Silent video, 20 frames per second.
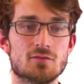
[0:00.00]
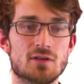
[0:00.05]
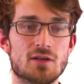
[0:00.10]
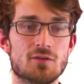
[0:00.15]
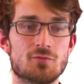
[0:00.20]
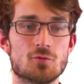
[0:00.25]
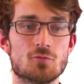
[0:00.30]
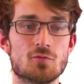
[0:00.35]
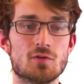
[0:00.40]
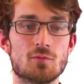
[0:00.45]

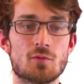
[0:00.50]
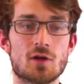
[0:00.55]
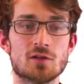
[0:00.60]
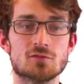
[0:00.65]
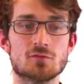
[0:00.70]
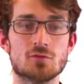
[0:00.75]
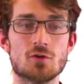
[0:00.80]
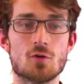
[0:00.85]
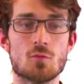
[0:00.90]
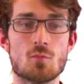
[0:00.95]
if you will
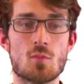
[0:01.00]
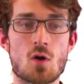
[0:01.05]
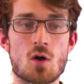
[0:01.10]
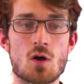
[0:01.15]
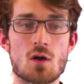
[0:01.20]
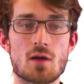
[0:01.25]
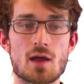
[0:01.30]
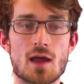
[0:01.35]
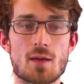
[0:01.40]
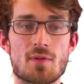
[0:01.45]
want to know
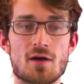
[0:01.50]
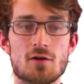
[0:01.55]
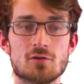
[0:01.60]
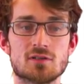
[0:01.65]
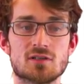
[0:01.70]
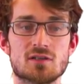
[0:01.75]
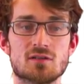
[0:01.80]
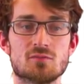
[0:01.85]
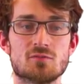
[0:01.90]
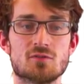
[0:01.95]
more
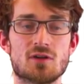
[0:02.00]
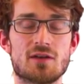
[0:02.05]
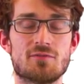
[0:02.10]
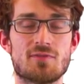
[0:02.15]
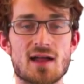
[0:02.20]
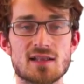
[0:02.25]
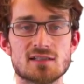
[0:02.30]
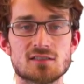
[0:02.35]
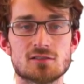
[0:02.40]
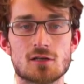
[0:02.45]
about
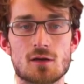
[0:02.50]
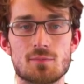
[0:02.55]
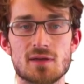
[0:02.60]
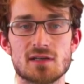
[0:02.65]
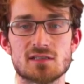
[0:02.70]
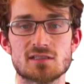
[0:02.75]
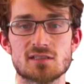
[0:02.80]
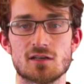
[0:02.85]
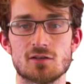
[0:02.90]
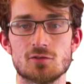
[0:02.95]
advanced
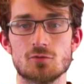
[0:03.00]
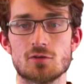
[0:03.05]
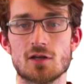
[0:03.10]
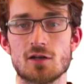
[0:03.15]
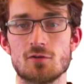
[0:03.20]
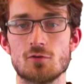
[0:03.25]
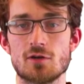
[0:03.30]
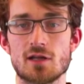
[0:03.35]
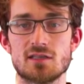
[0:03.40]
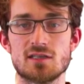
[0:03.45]
topics, you
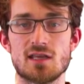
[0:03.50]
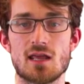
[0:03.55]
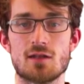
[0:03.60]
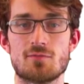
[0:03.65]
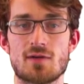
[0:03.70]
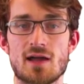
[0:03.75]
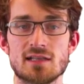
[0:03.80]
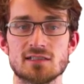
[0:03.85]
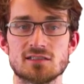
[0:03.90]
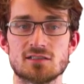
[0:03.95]
can look at the
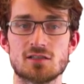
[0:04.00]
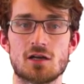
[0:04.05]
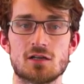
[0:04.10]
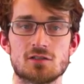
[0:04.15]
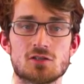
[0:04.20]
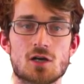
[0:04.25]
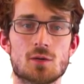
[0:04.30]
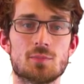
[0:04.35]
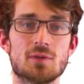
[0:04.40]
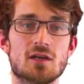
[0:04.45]
advanced
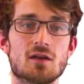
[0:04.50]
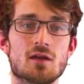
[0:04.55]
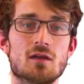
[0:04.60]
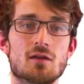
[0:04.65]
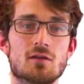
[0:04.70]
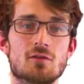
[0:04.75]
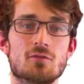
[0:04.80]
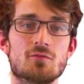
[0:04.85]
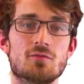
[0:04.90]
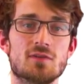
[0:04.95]
topic
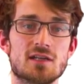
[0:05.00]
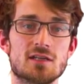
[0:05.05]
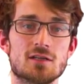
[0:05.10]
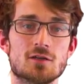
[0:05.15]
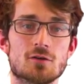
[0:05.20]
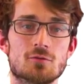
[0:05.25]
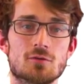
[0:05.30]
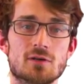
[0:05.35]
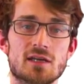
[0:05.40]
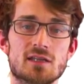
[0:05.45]

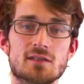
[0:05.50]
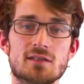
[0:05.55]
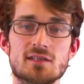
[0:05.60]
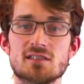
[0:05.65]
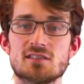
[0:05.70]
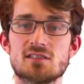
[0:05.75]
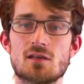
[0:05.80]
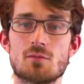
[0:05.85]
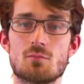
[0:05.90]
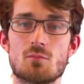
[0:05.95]
video in
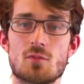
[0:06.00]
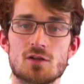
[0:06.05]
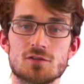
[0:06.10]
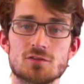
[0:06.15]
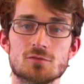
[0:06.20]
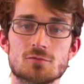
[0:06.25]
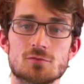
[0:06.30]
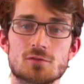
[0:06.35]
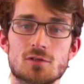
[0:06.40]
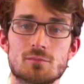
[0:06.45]
this
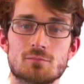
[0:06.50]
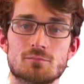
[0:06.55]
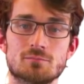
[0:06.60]
module.